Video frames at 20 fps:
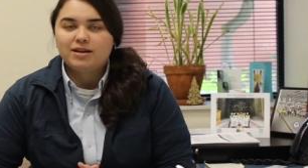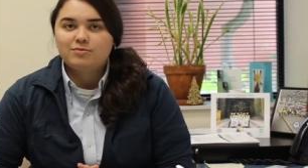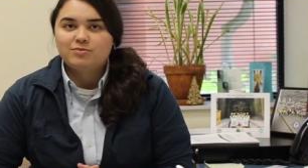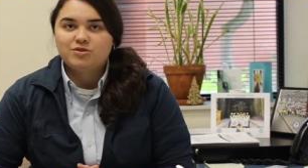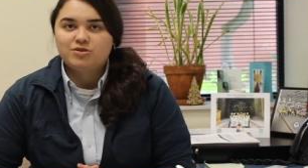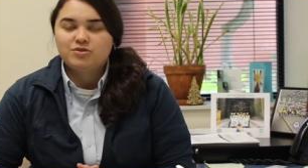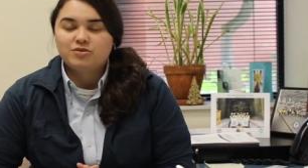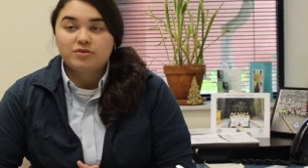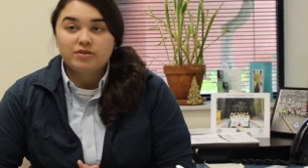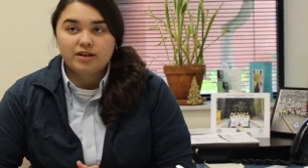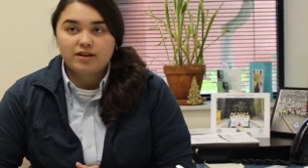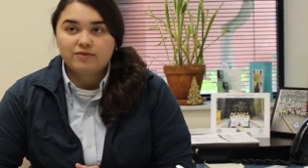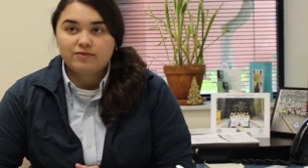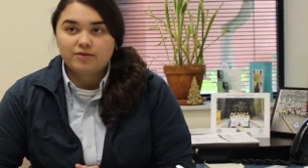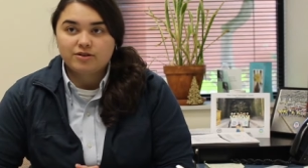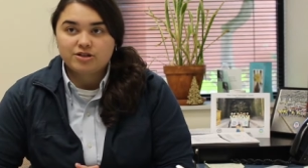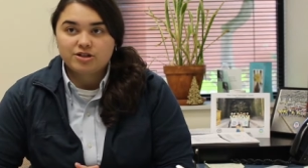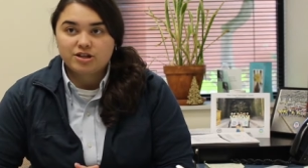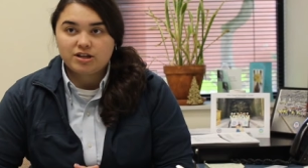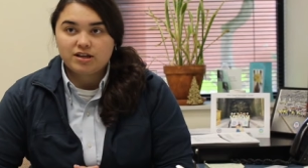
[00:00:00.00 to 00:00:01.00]
name's Julie
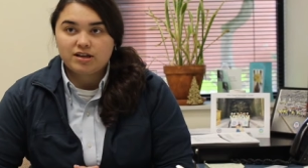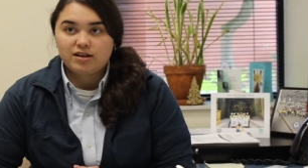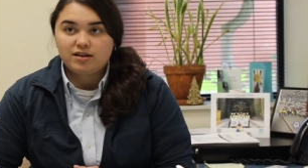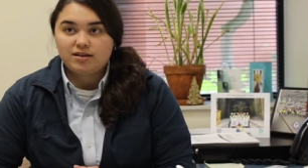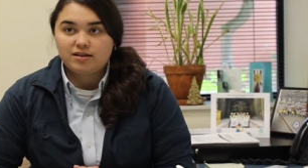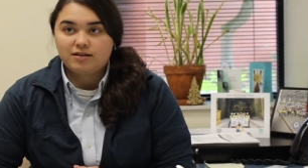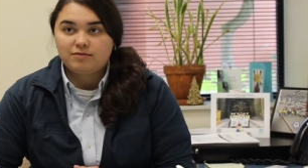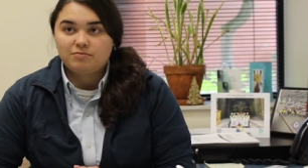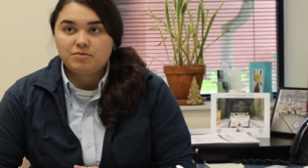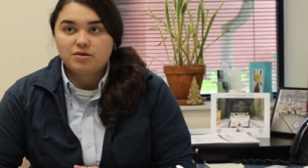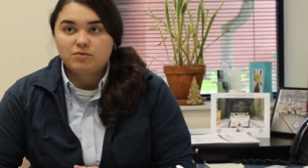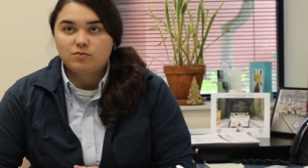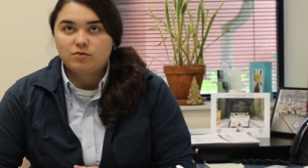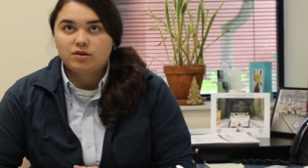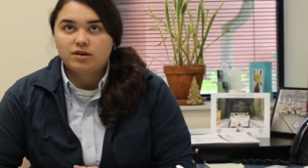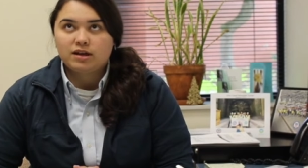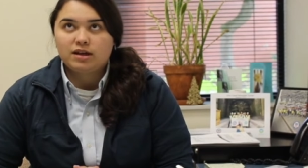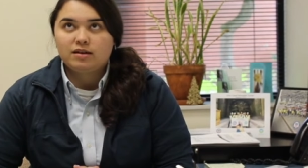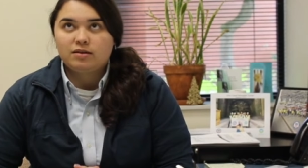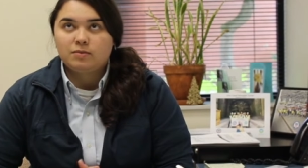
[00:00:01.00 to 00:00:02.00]
Fritchley and I've been
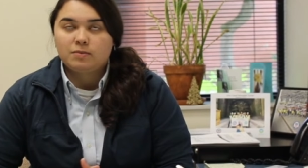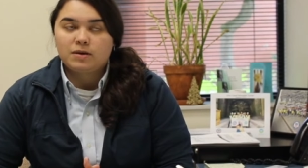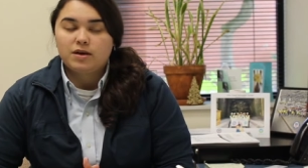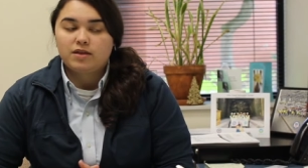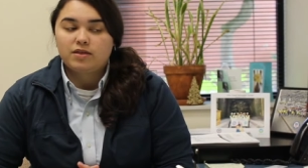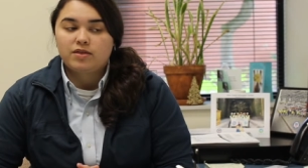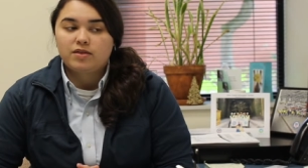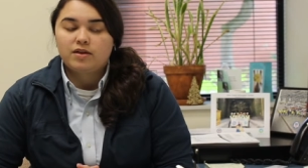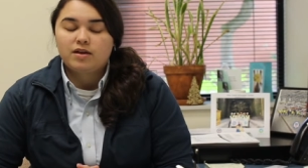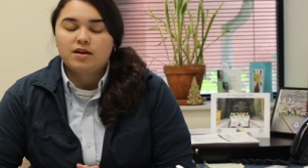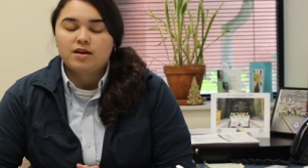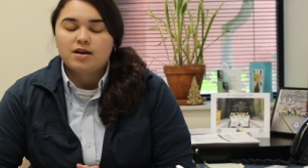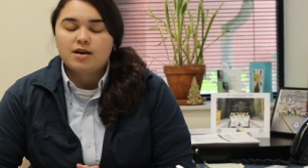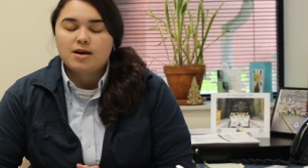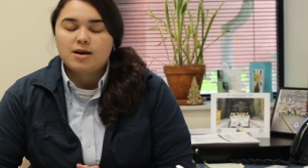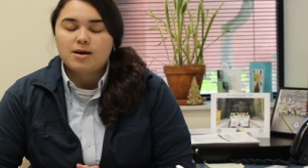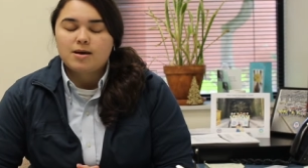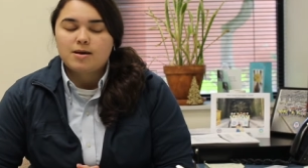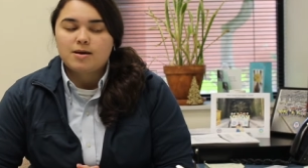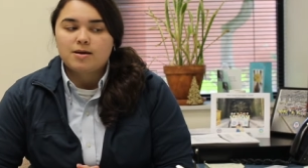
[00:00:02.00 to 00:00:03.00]
working with
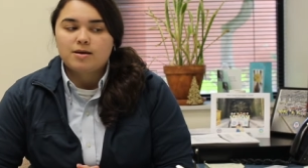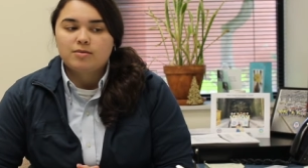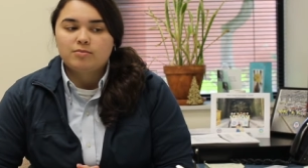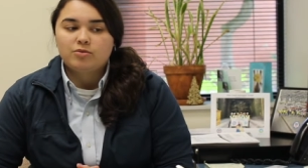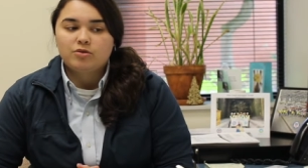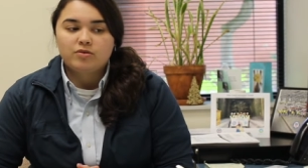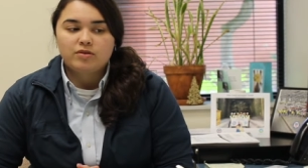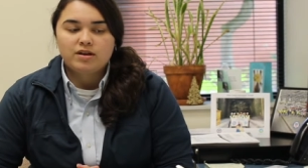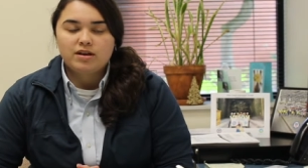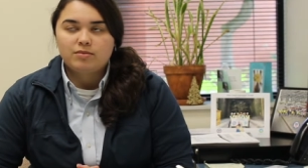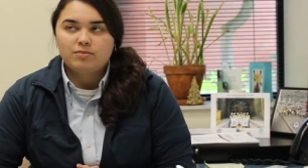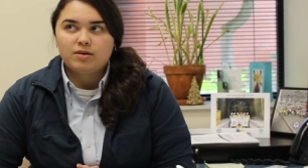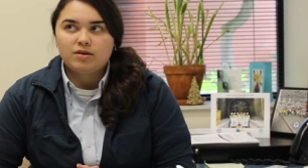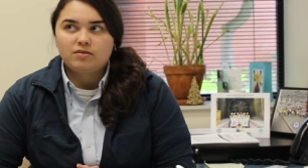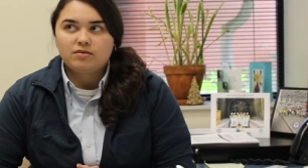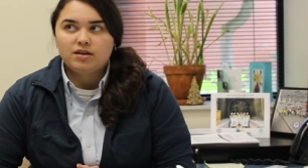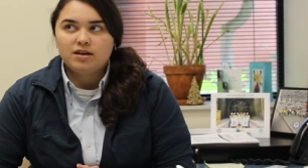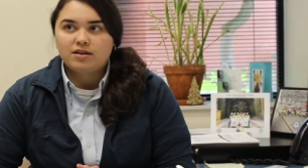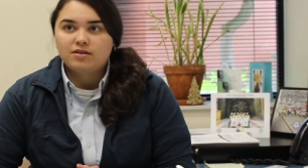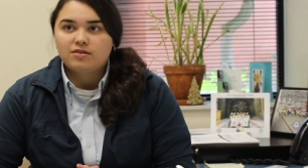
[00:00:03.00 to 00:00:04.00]
uh, Marie
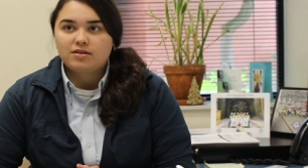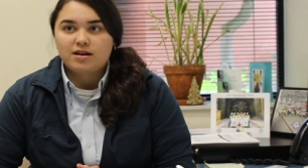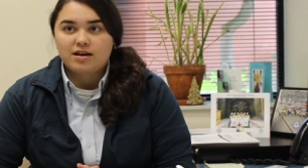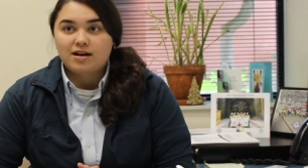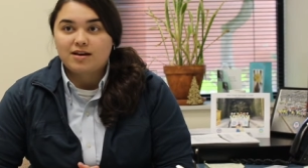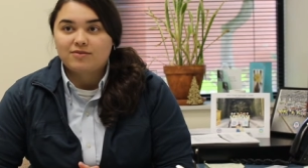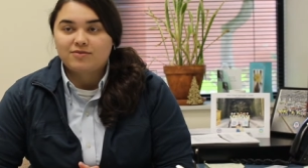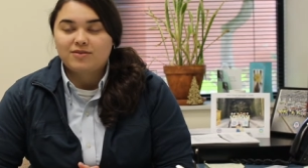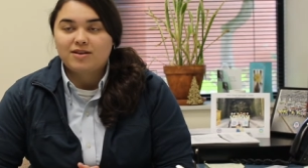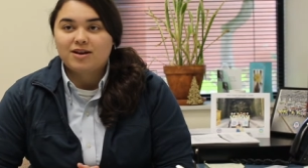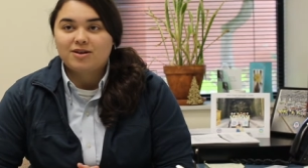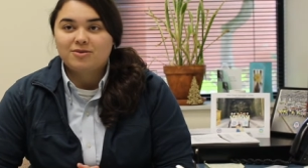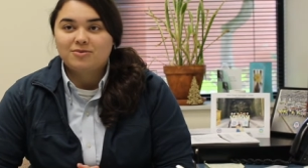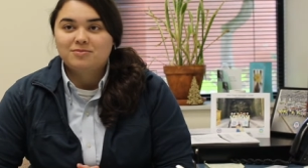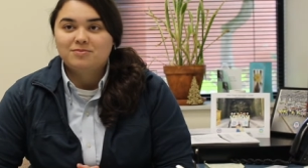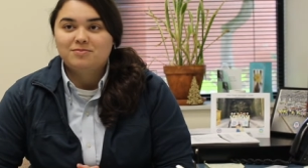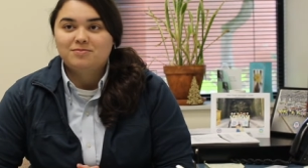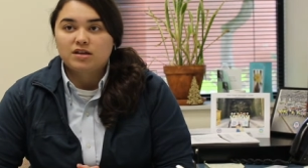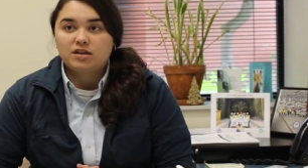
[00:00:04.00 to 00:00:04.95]
about a year and a half now.